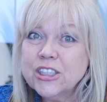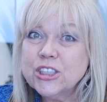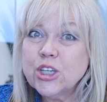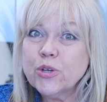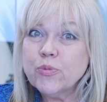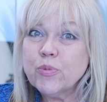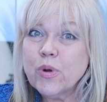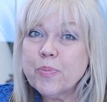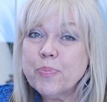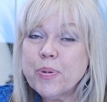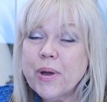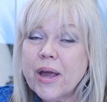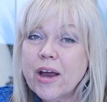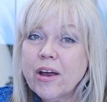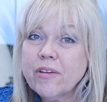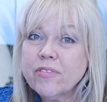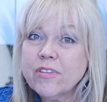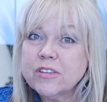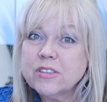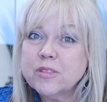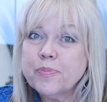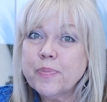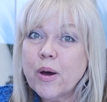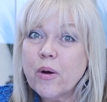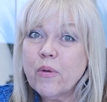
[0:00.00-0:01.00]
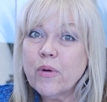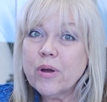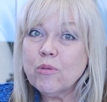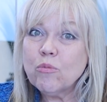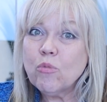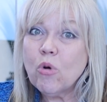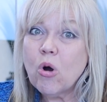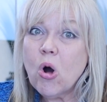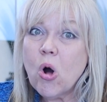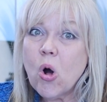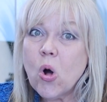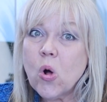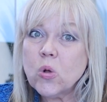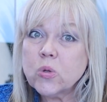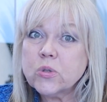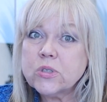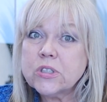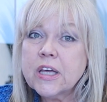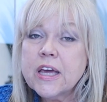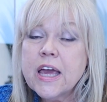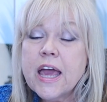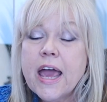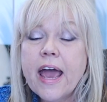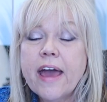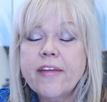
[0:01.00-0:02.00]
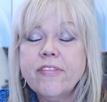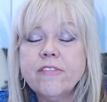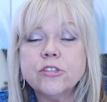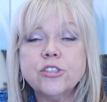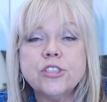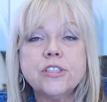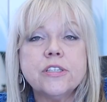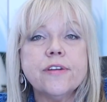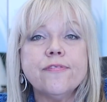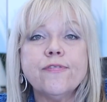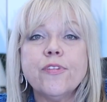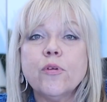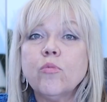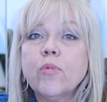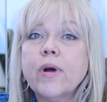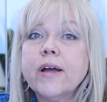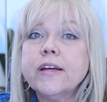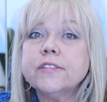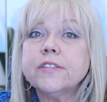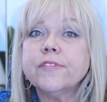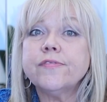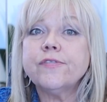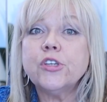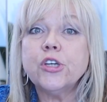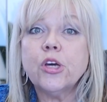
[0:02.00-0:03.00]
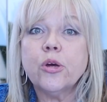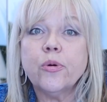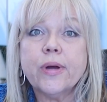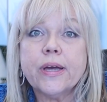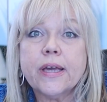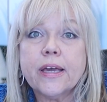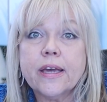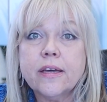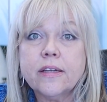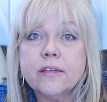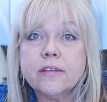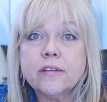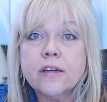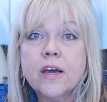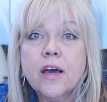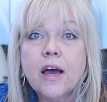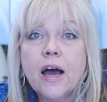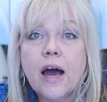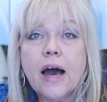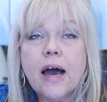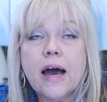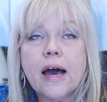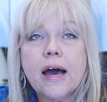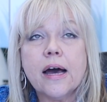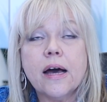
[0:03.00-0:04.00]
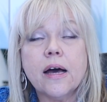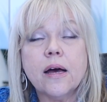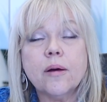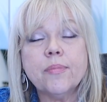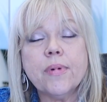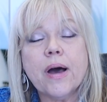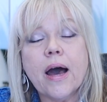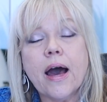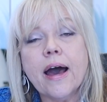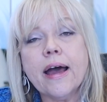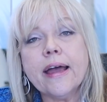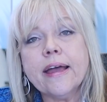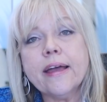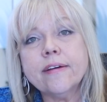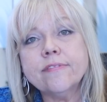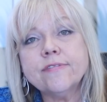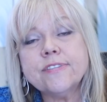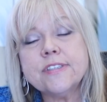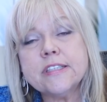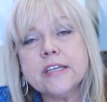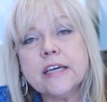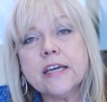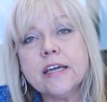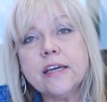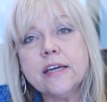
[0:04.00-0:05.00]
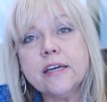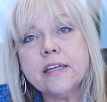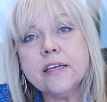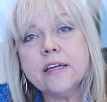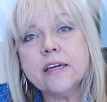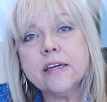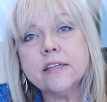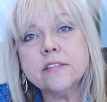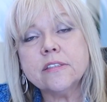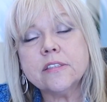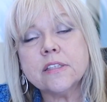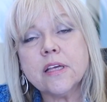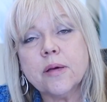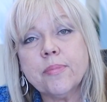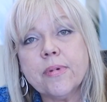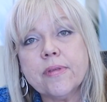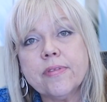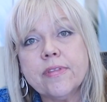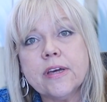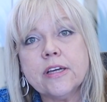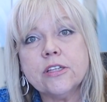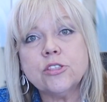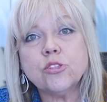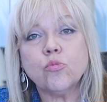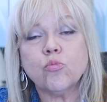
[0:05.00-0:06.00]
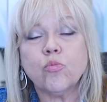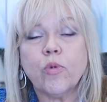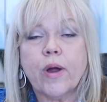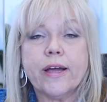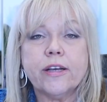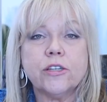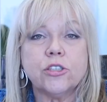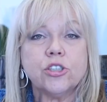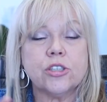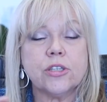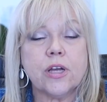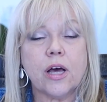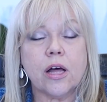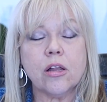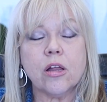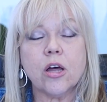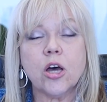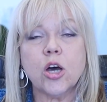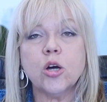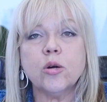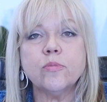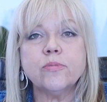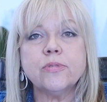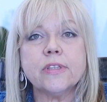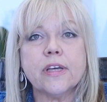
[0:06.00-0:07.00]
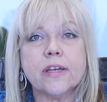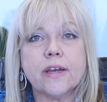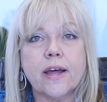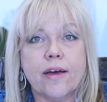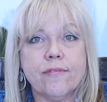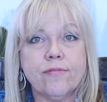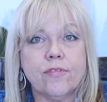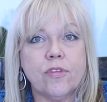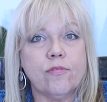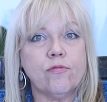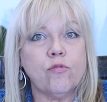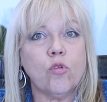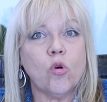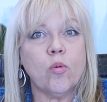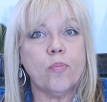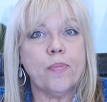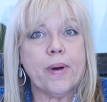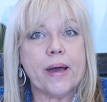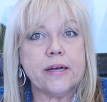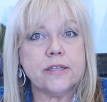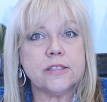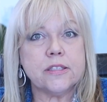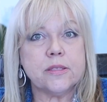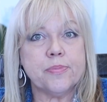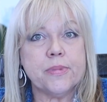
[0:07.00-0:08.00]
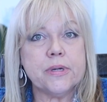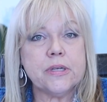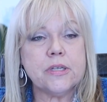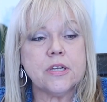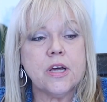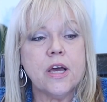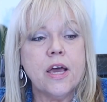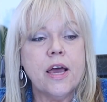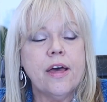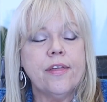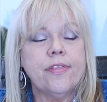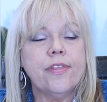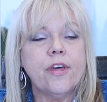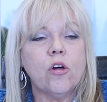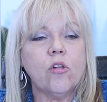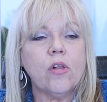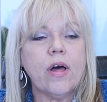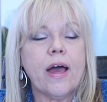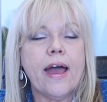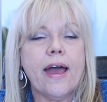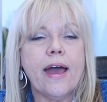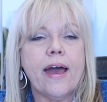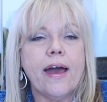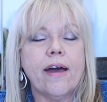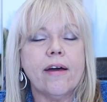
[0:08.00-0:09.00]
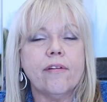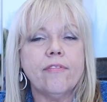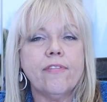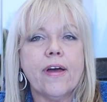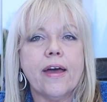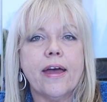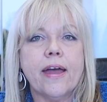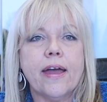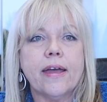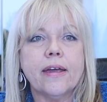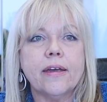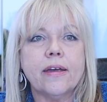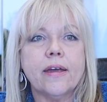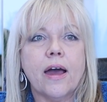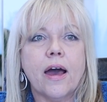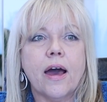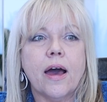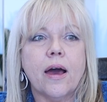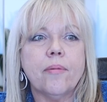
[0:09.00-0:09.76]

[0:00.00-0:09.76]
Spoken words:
to repair those bowing walls. And there's different ways of doing it. I have seen in some of these ranch style homes that have the full basement, they'll have a